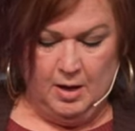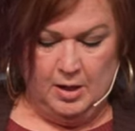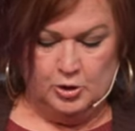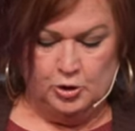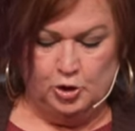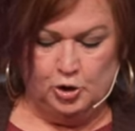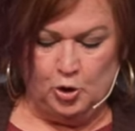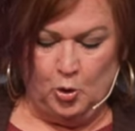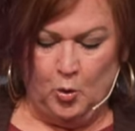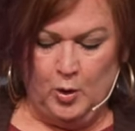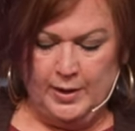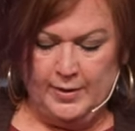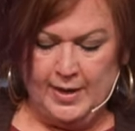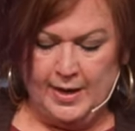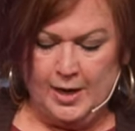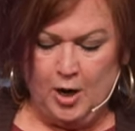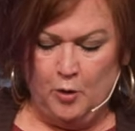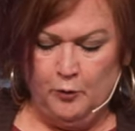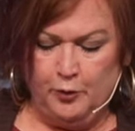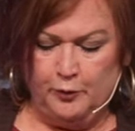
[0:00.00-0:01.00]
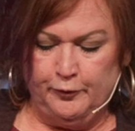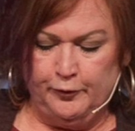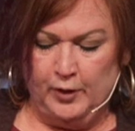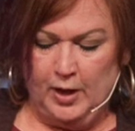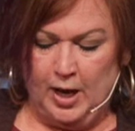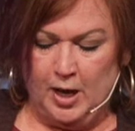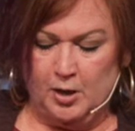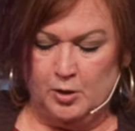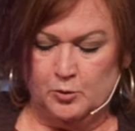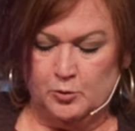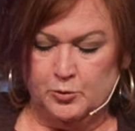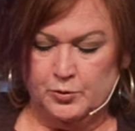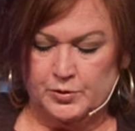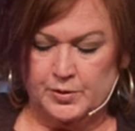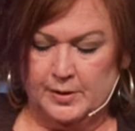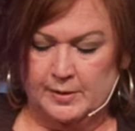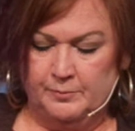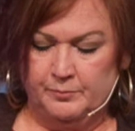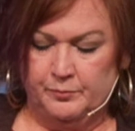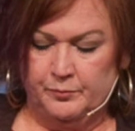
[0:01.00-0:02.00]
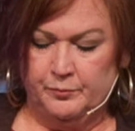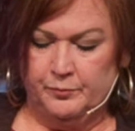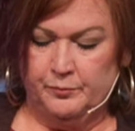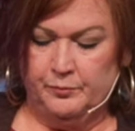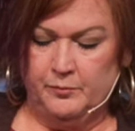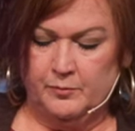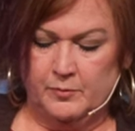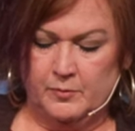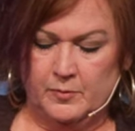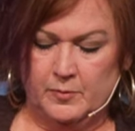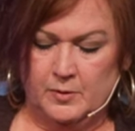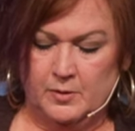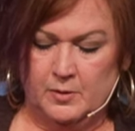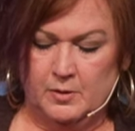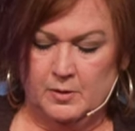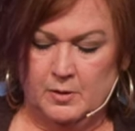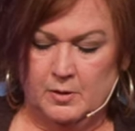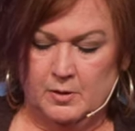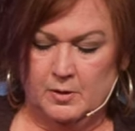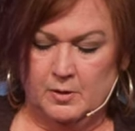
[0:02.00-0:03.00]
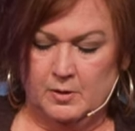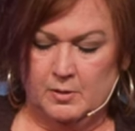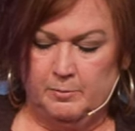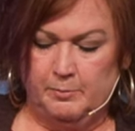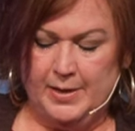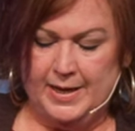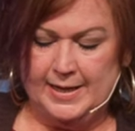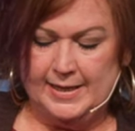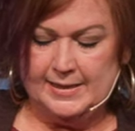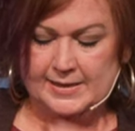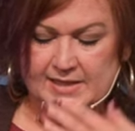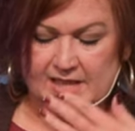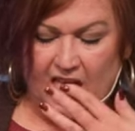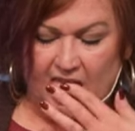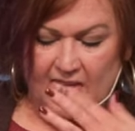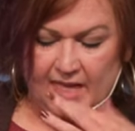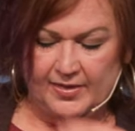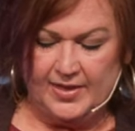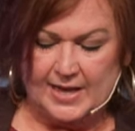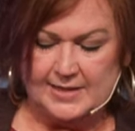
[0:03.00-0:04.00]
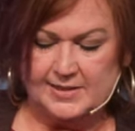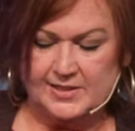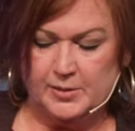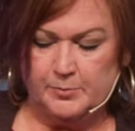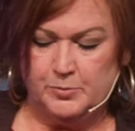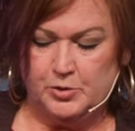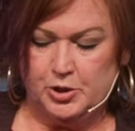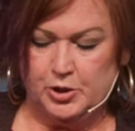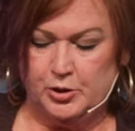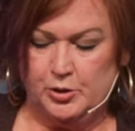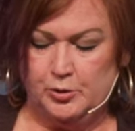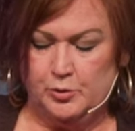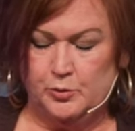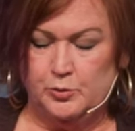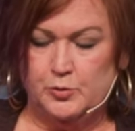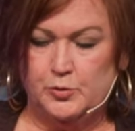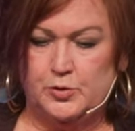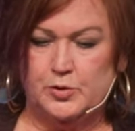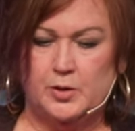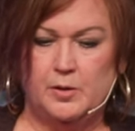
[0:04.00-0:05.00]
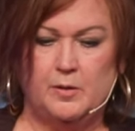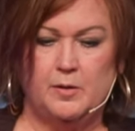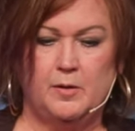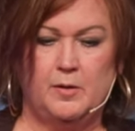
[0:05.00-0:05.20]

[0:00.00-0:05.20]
Joy that overflows, peace that subdues,